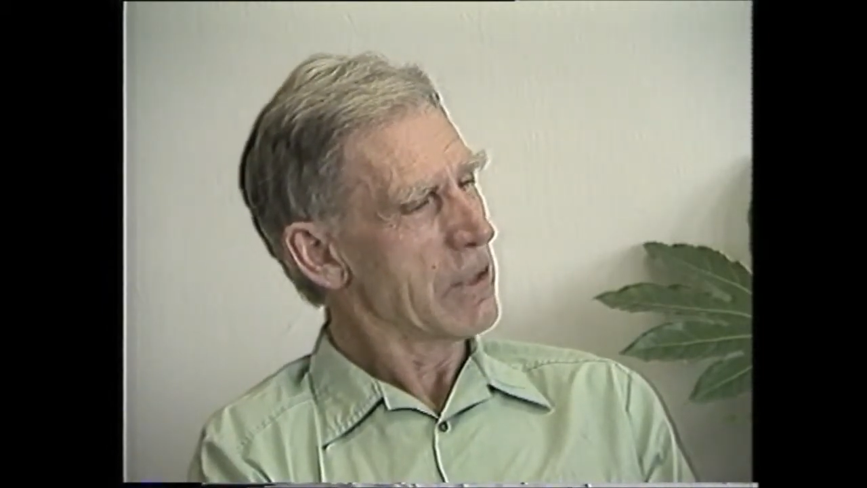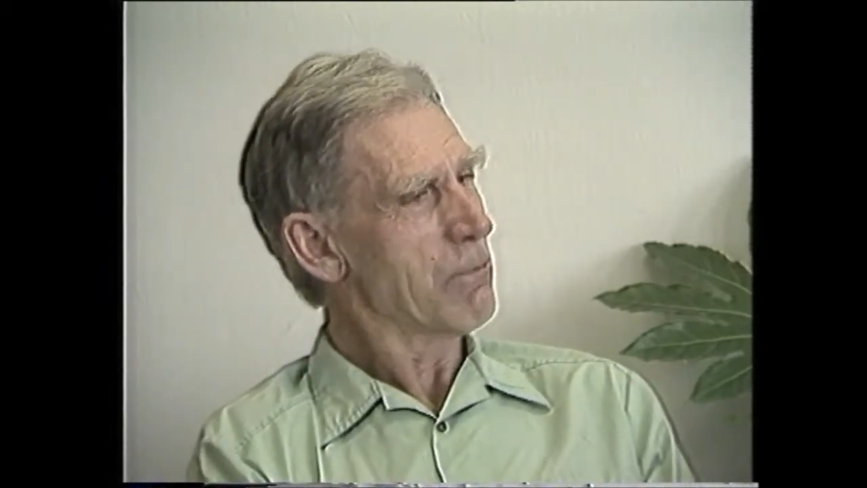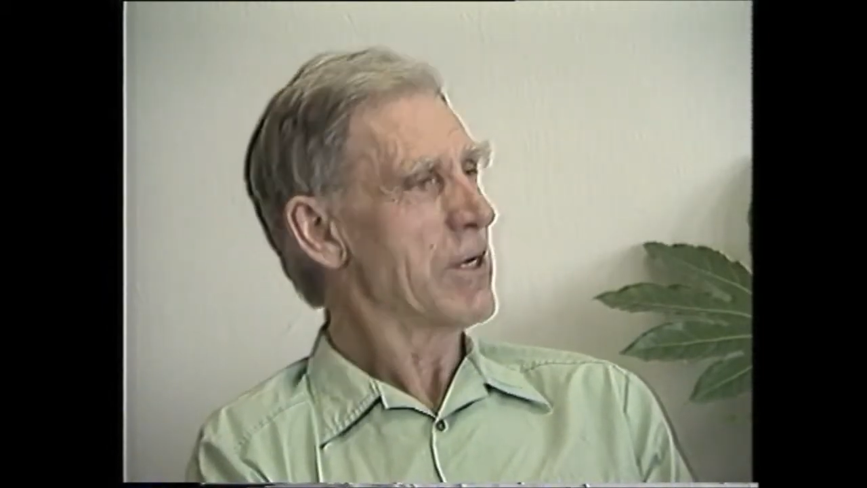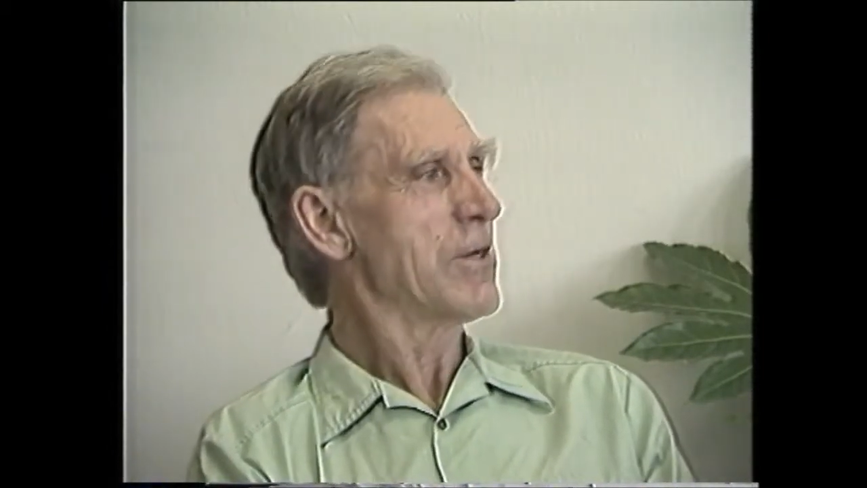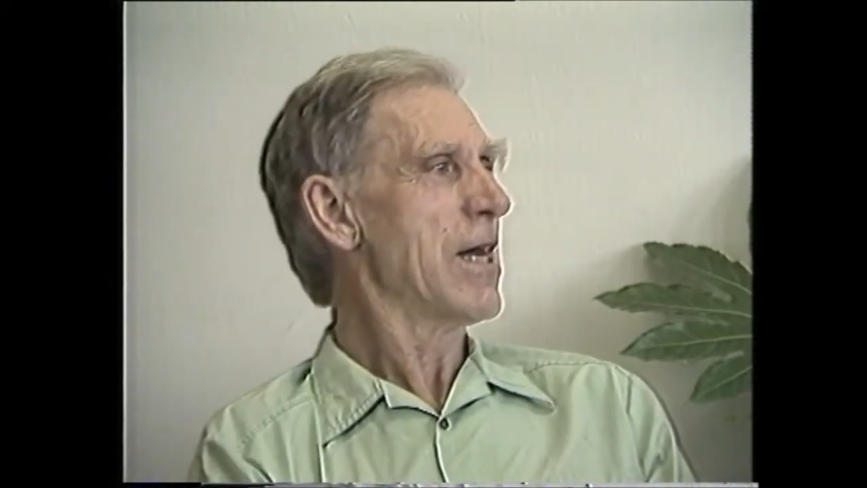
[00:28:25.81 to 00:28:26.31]
At
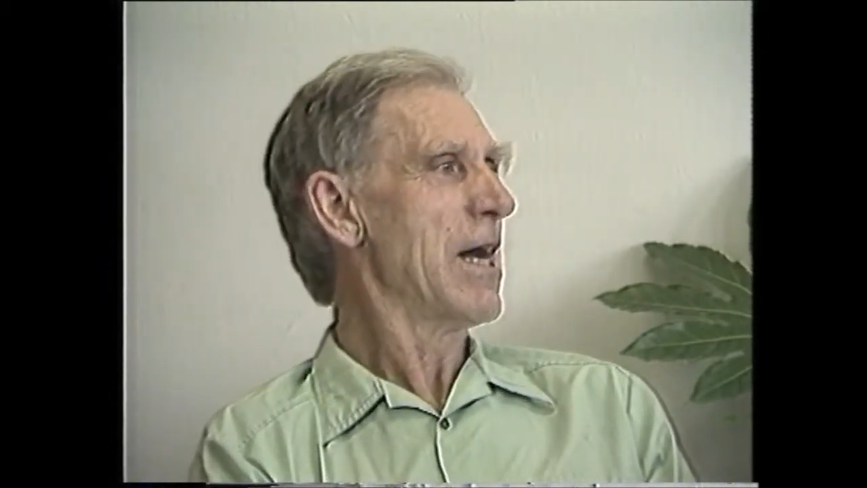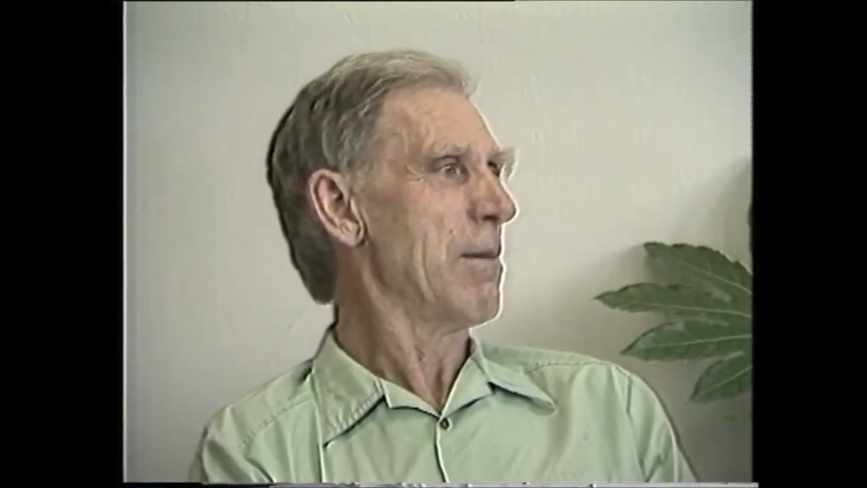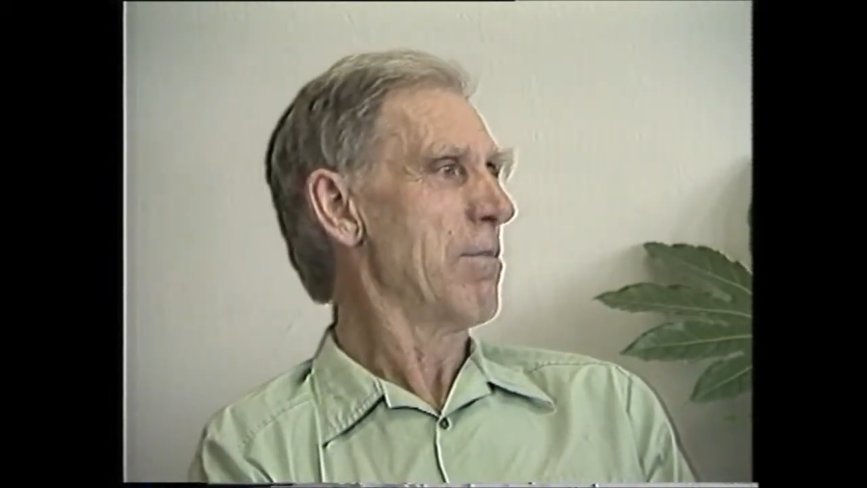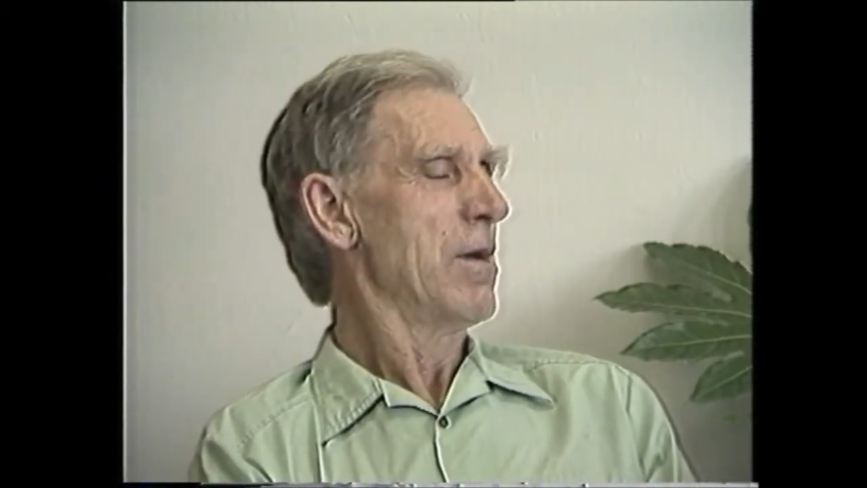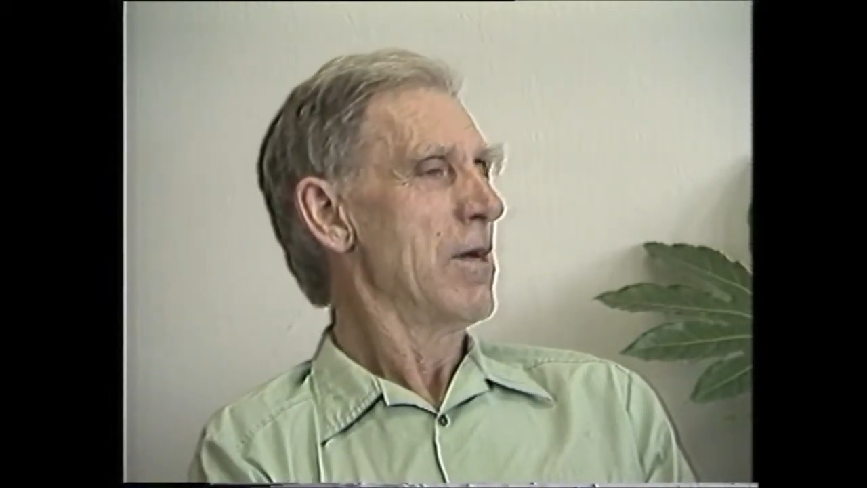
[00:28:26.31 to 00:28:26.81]
one
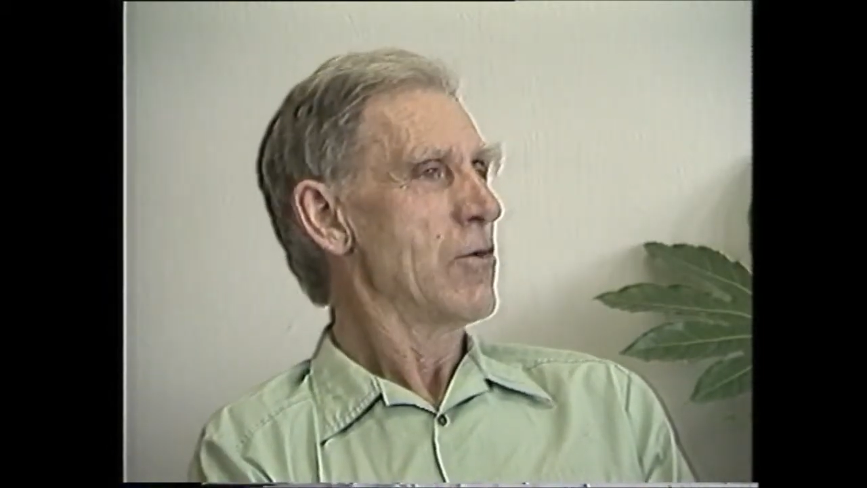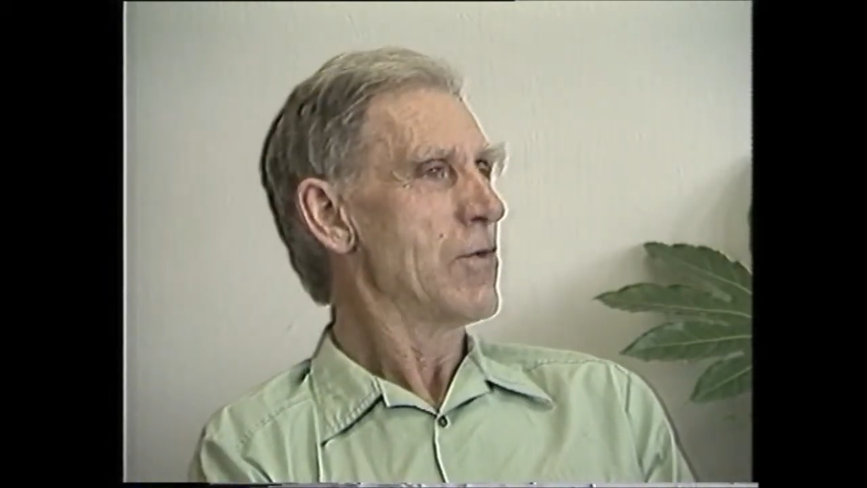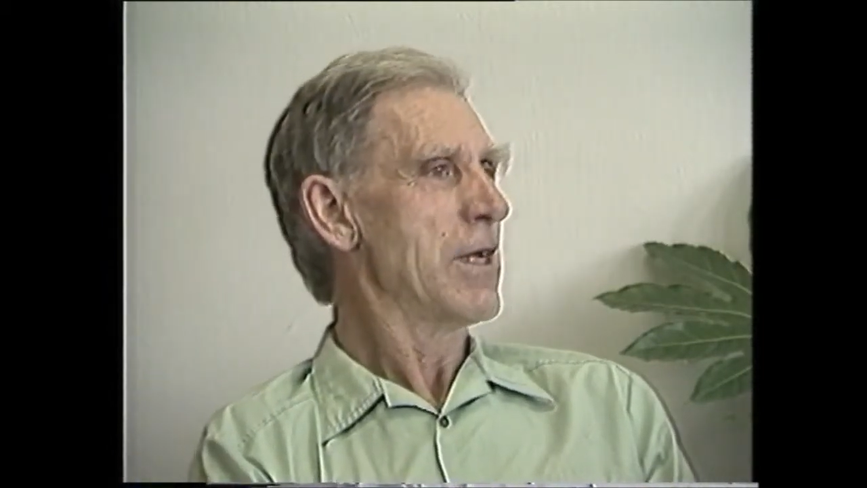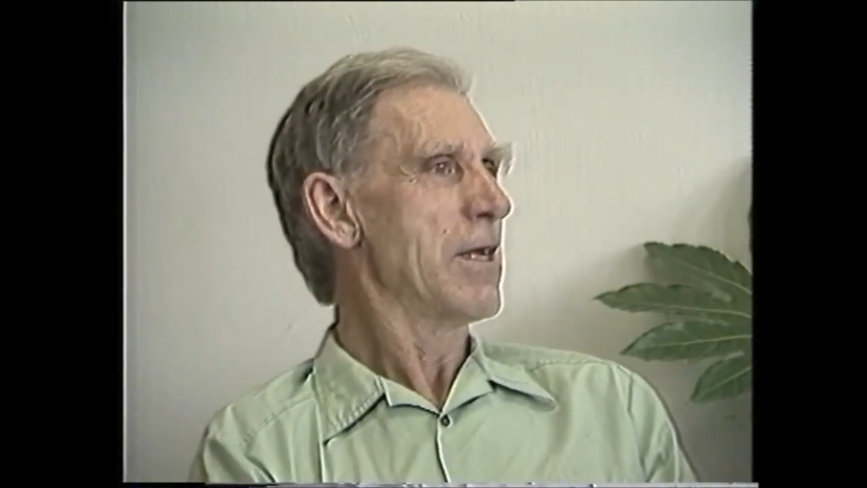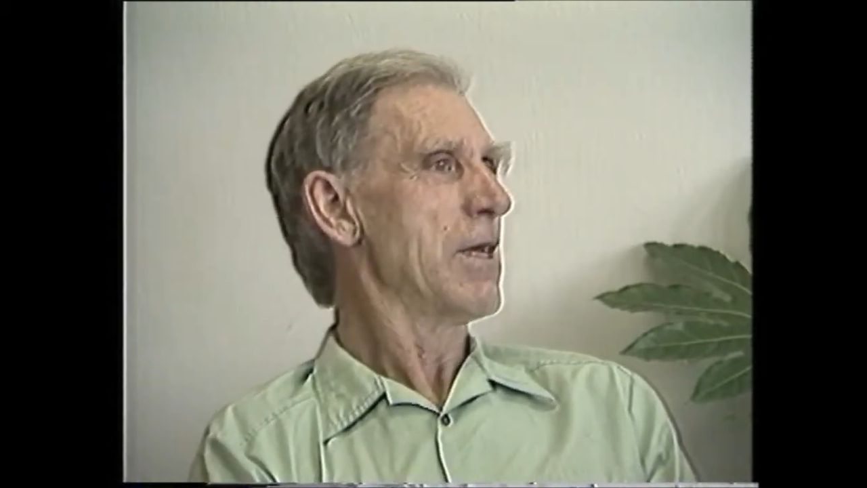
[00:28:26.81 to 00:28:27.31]
time,
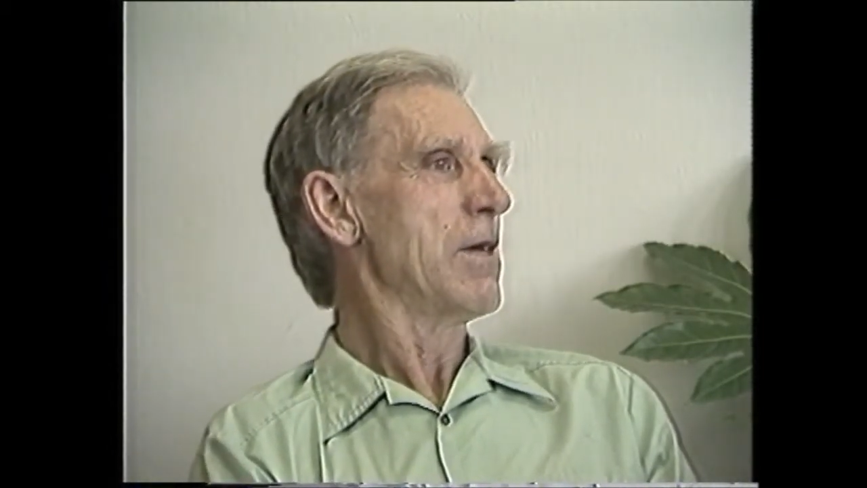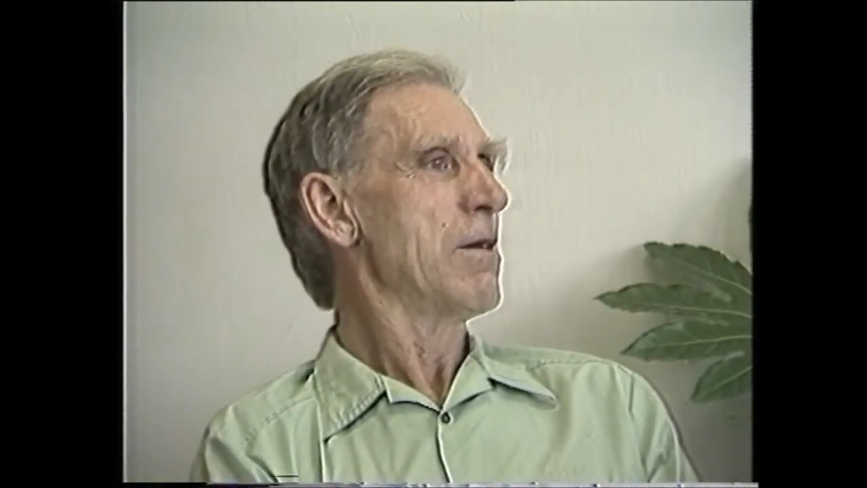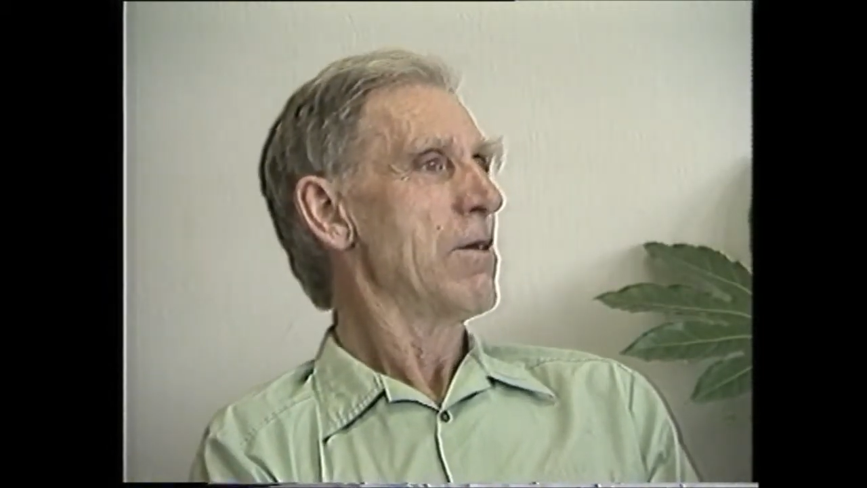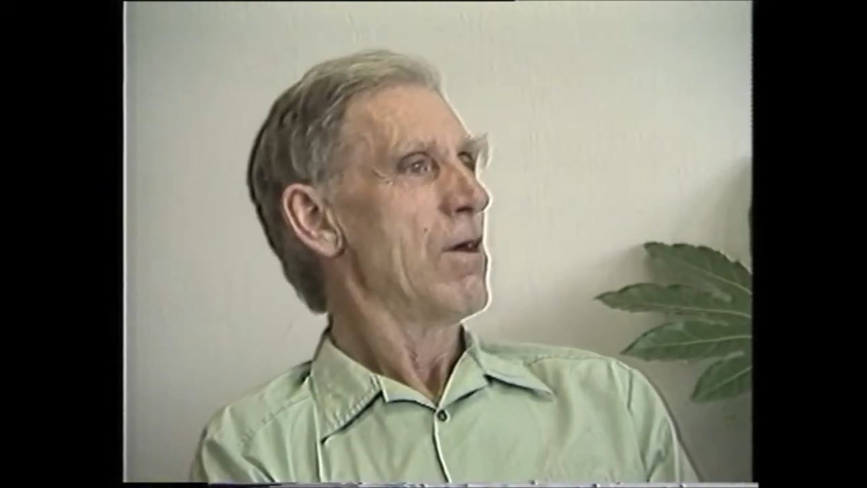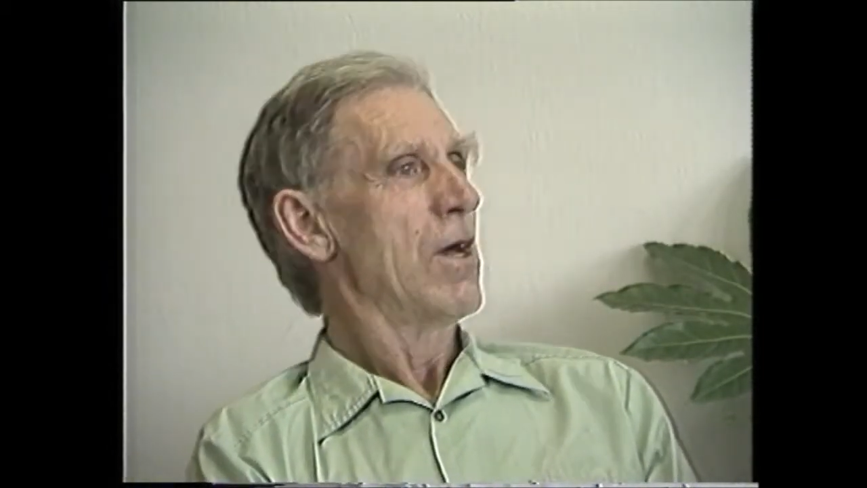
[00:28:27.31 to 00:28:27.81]
Trinity
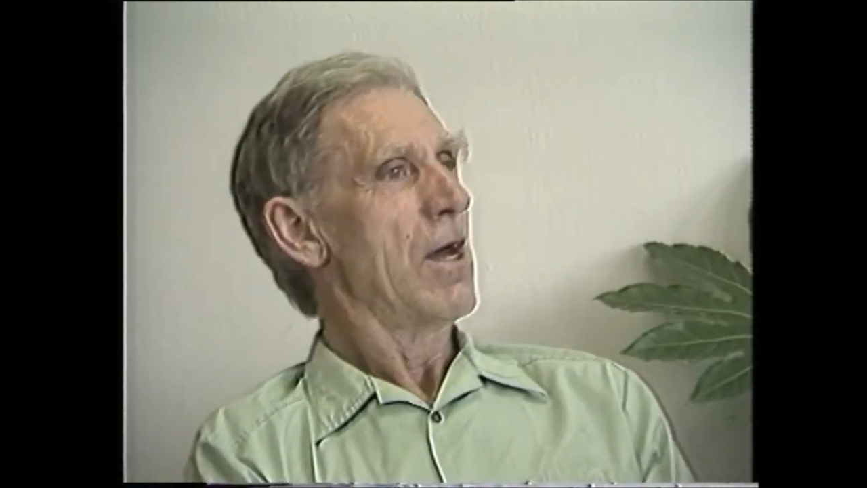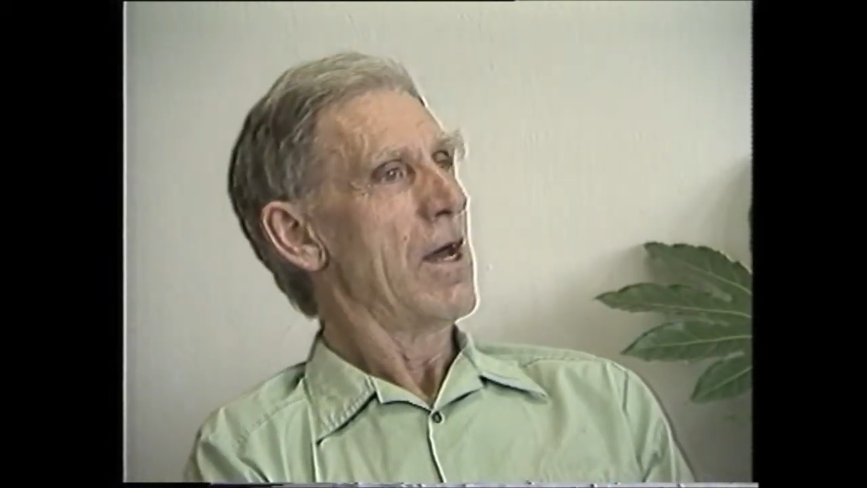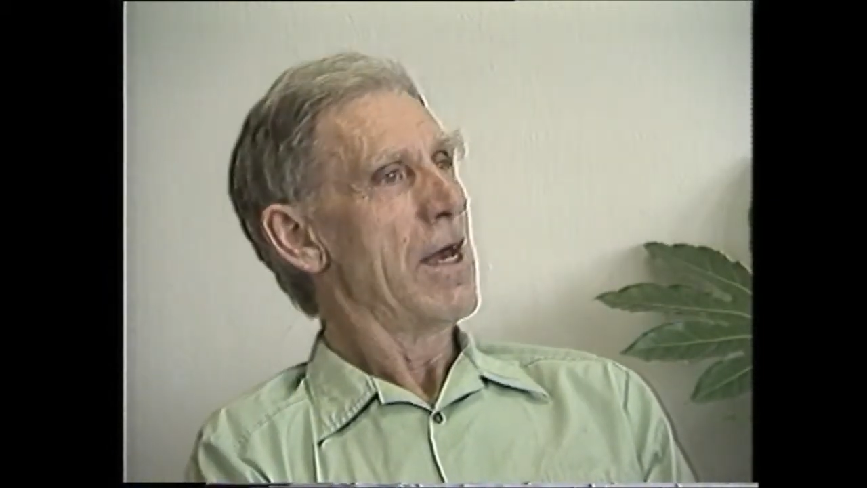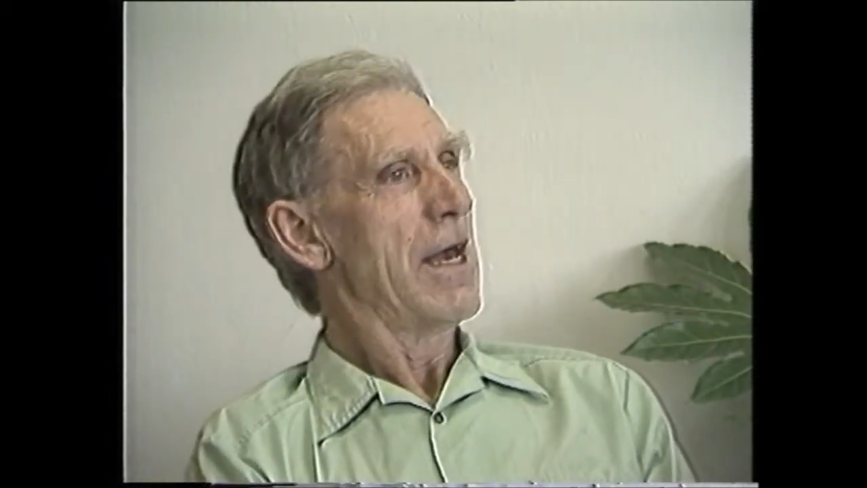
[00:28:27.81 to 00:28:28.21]
uh,